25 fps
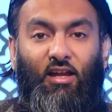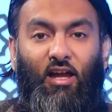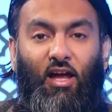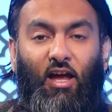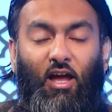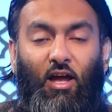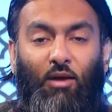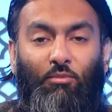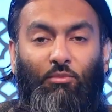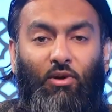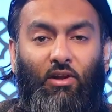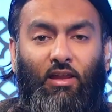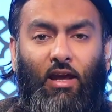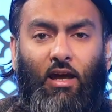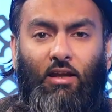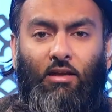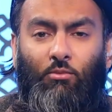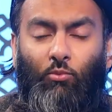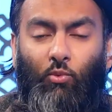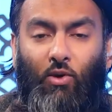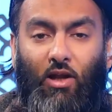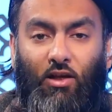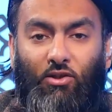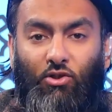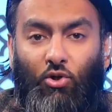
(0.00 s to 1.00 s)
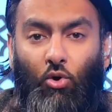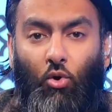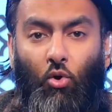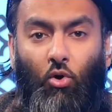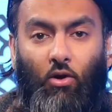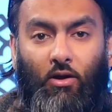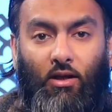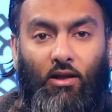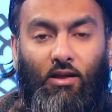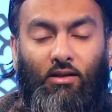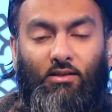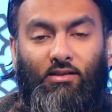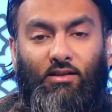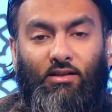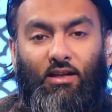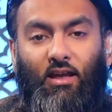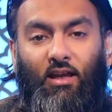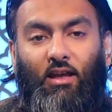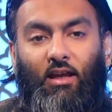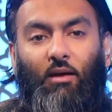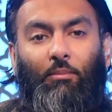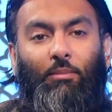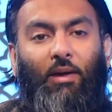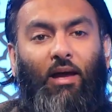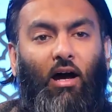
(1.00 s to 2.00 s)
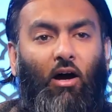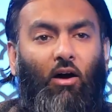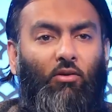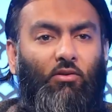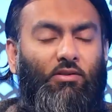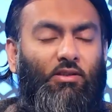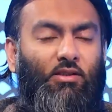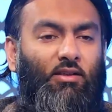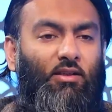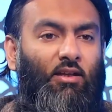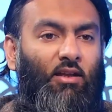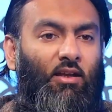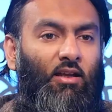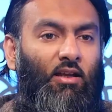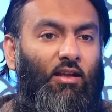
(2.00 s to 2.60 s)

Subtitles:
Brother Adam, we're talking today about